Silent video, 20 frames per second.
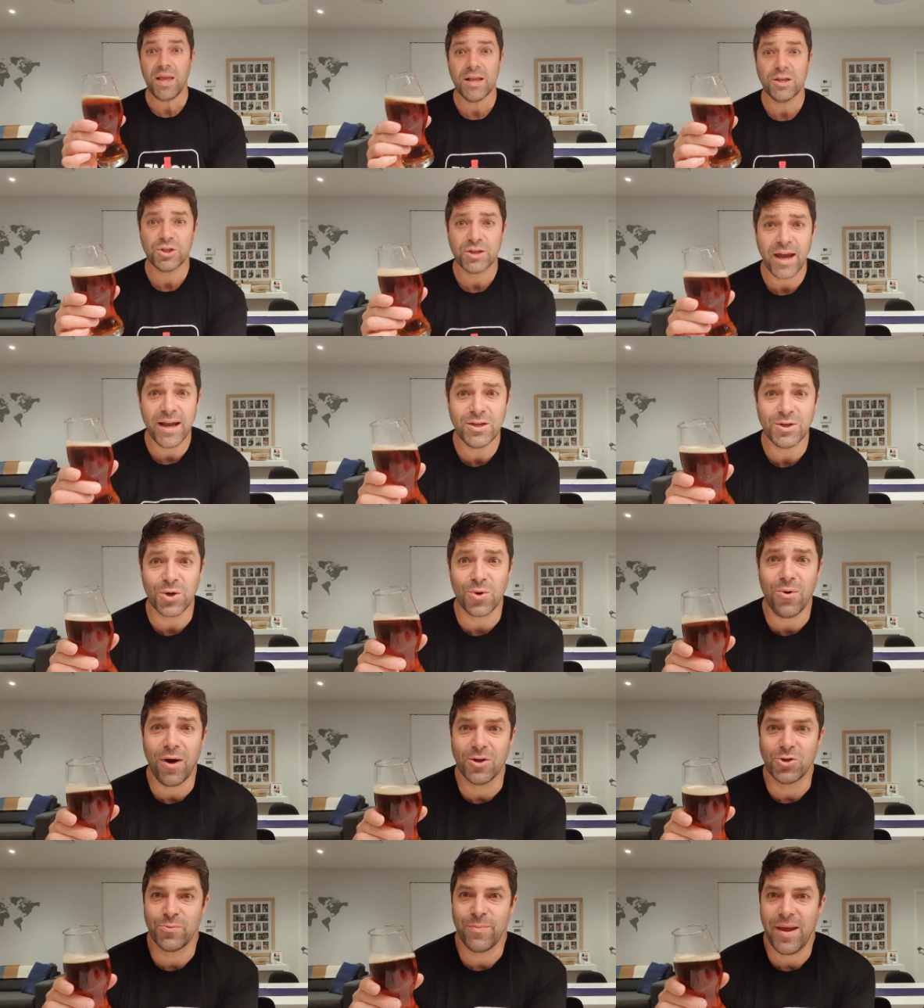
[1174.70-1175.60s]
change it
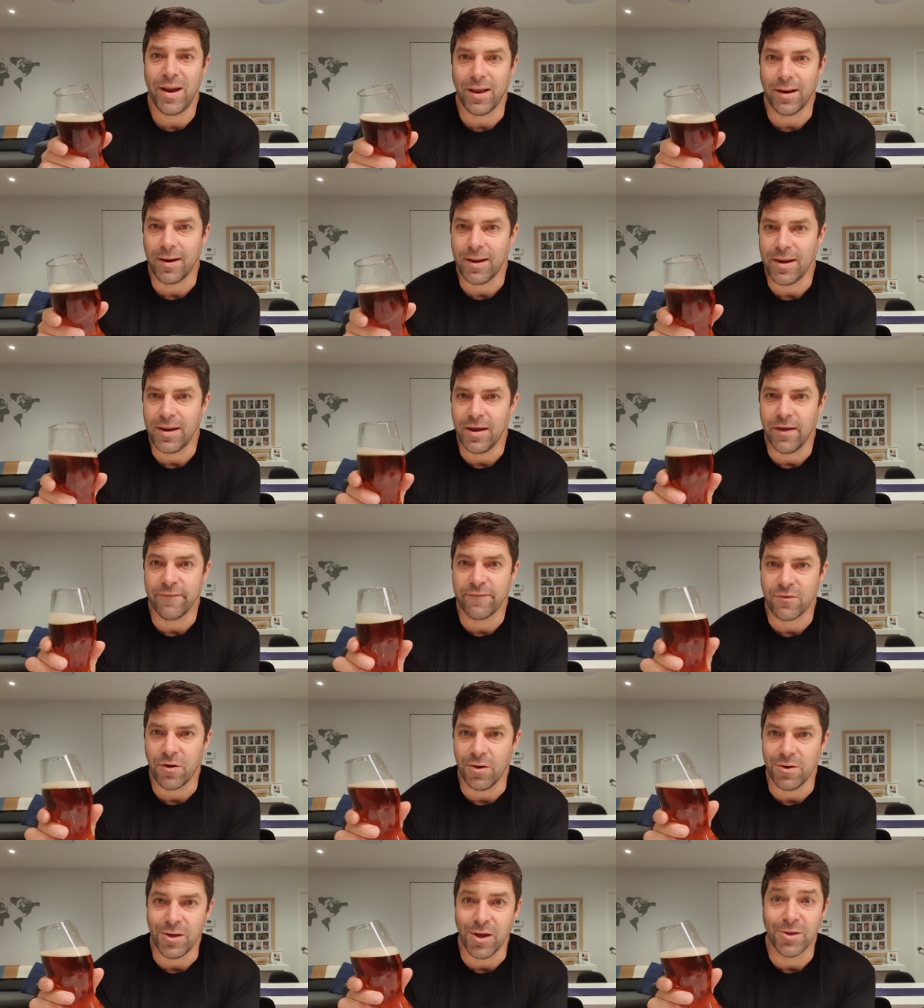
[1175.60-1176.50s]
quite dramatically, if
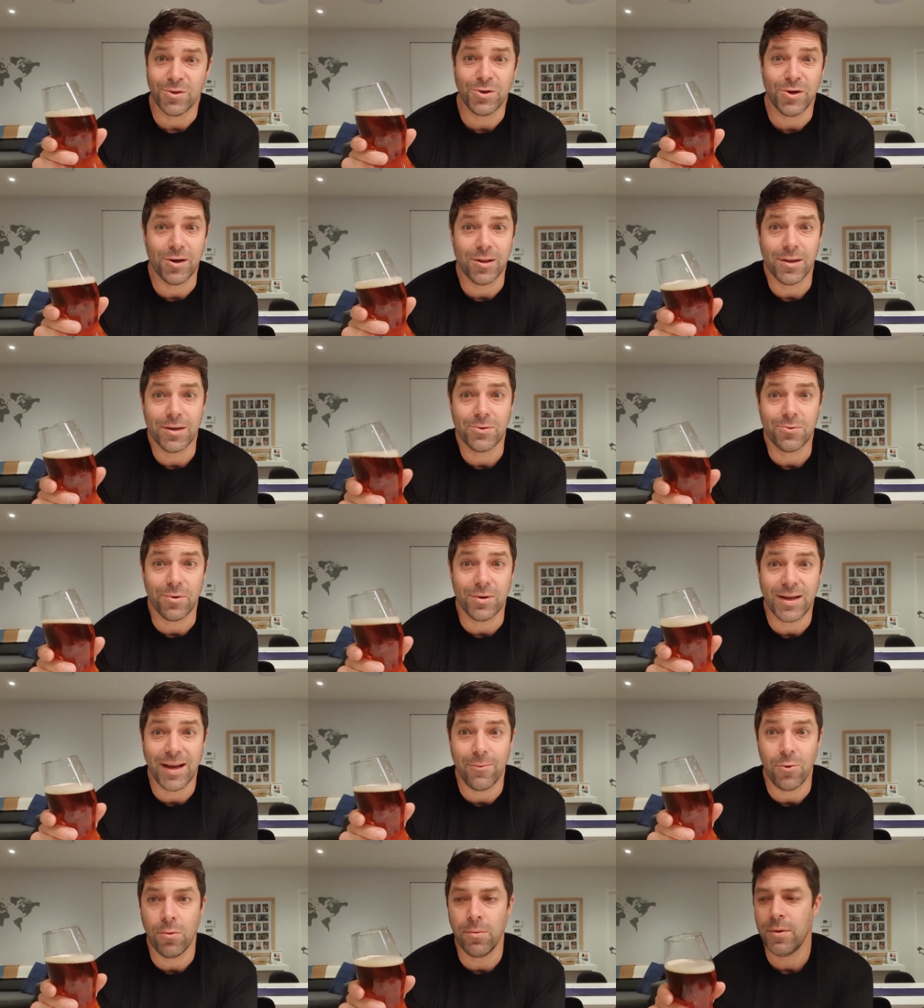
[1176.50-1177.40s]
not, turn it into a
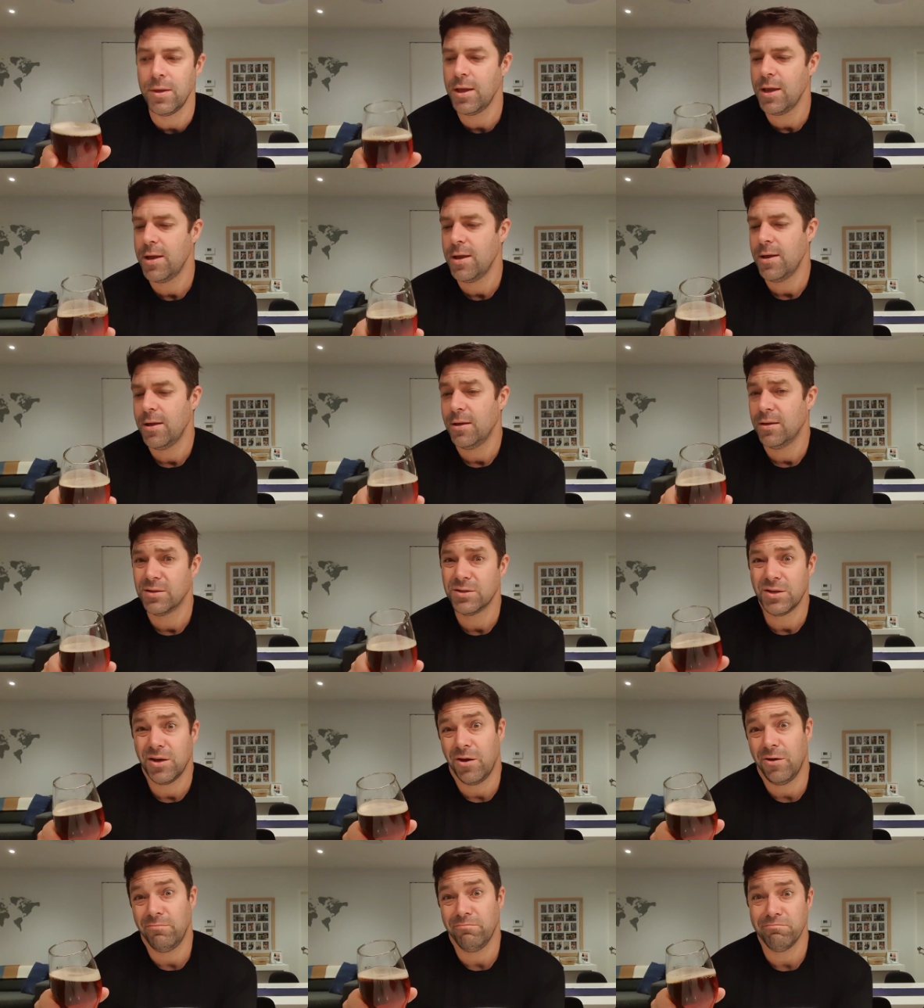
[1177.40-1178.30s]
double.
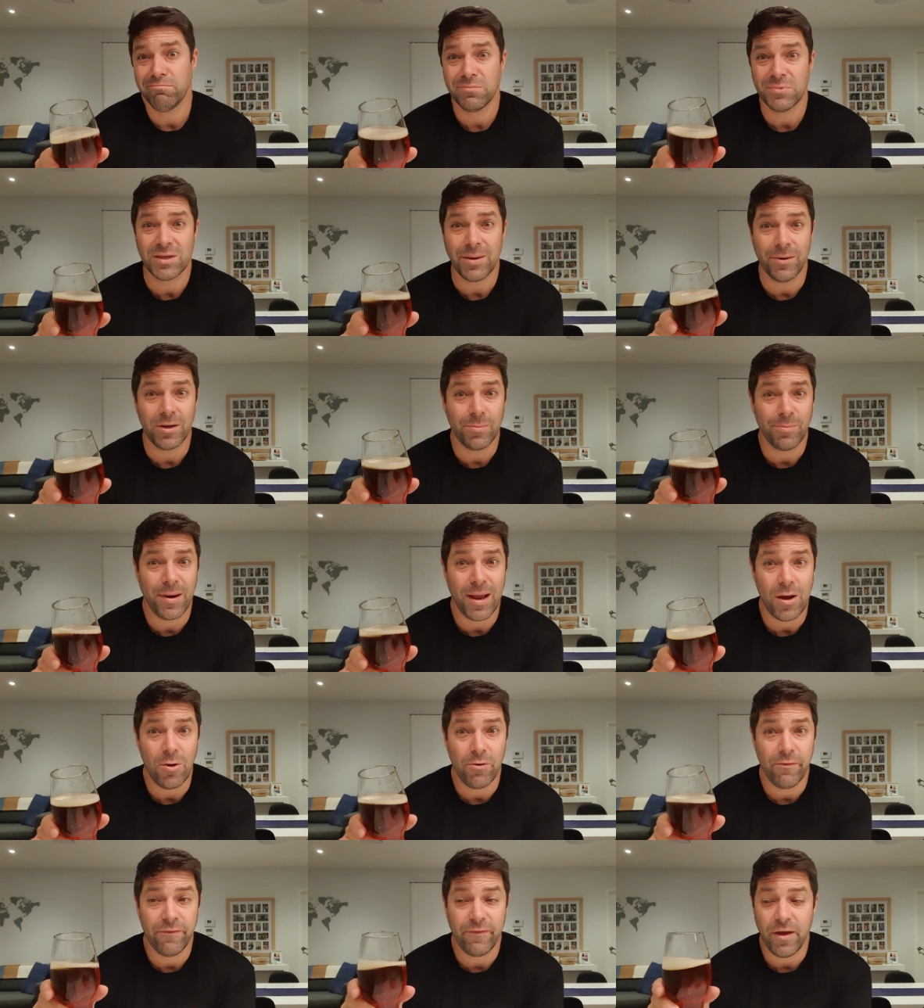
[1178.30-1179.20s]
So something to play
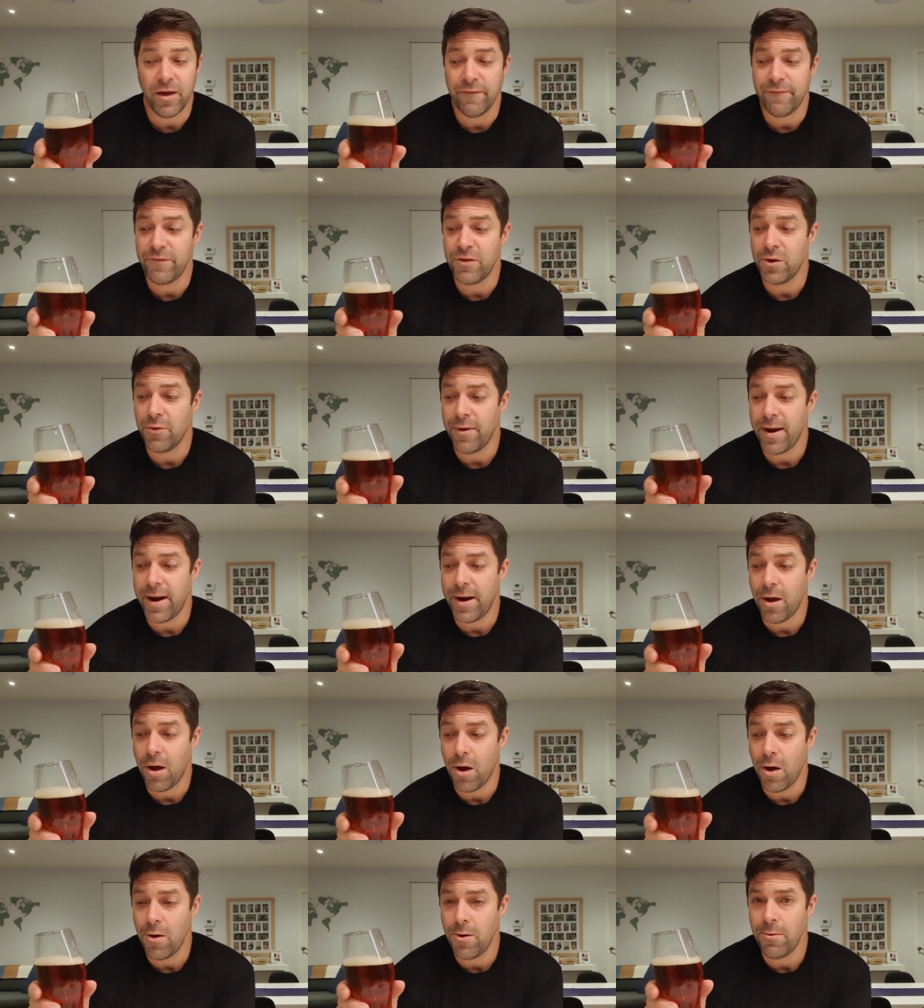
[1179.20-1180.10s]
with if you're at
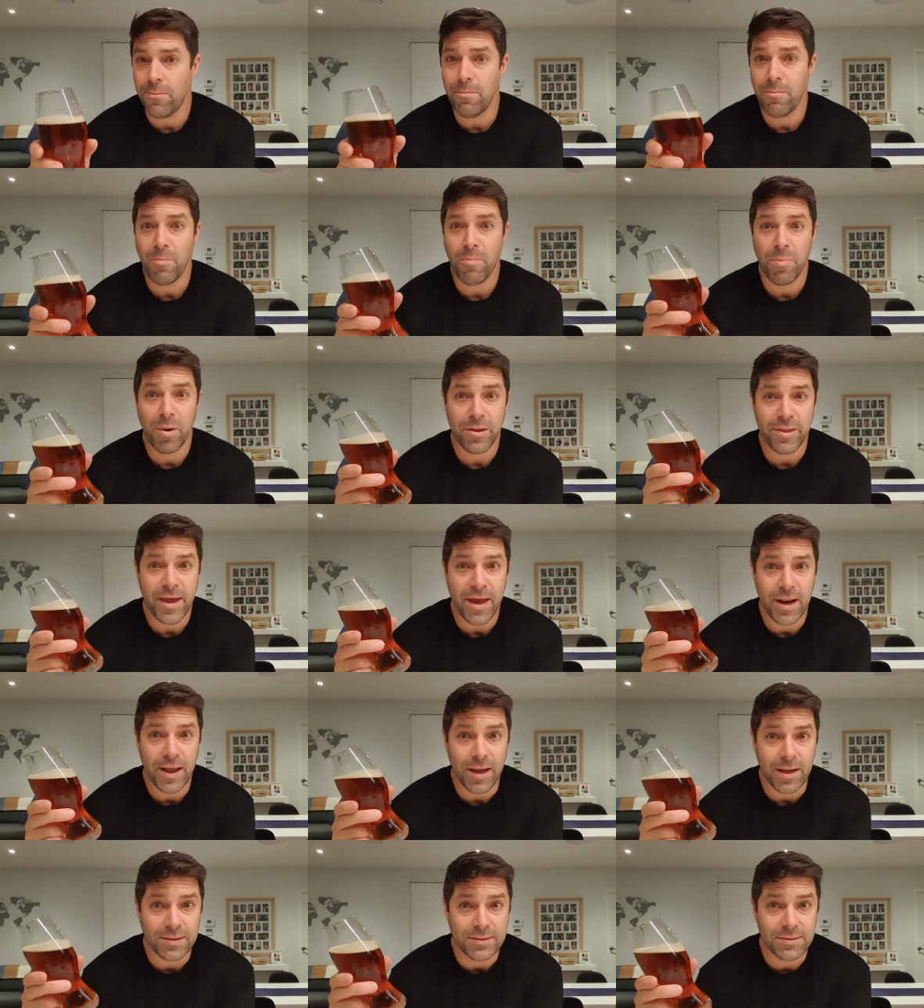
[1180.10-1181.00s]
home, but that
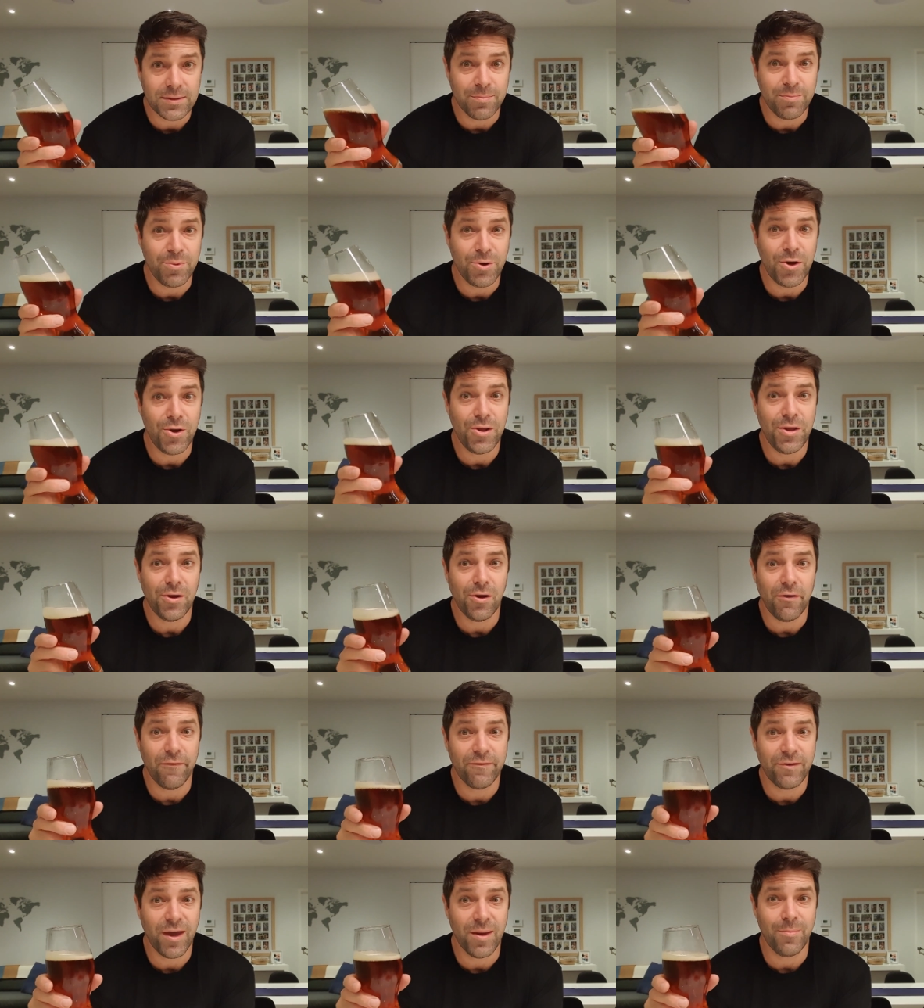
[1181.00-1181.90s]
is the beauty
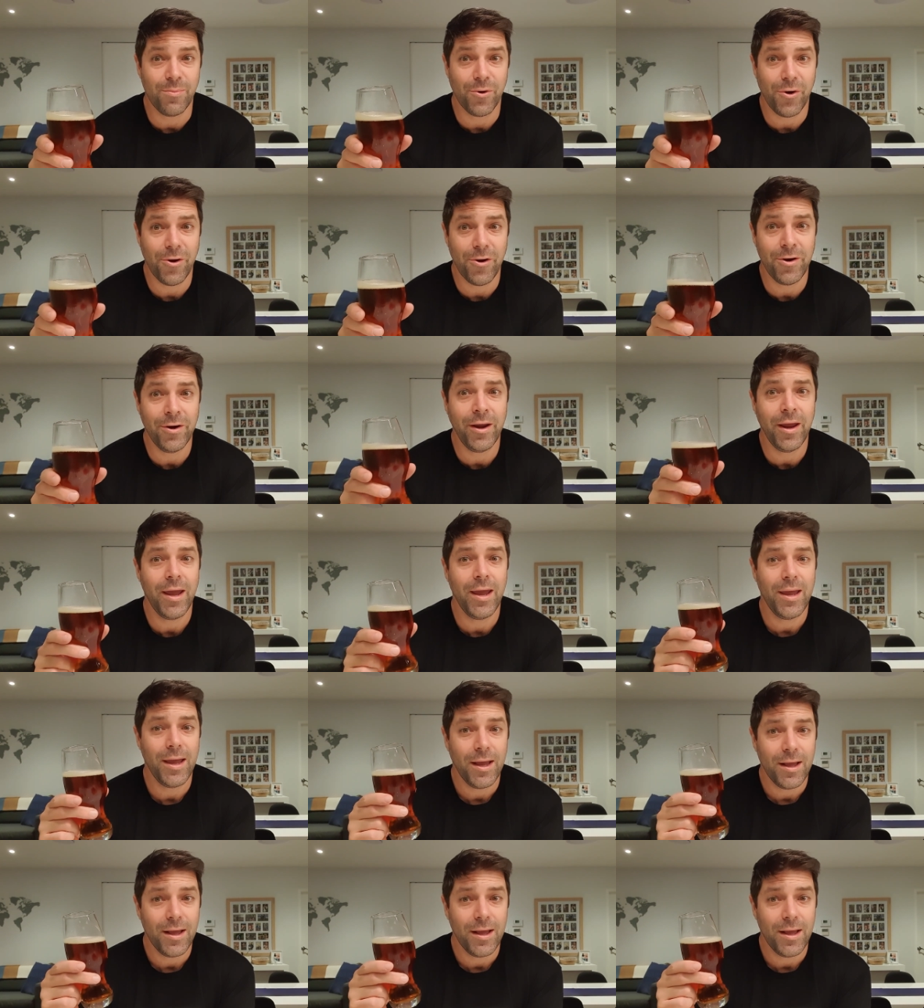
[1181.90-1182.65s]
of kit brewing.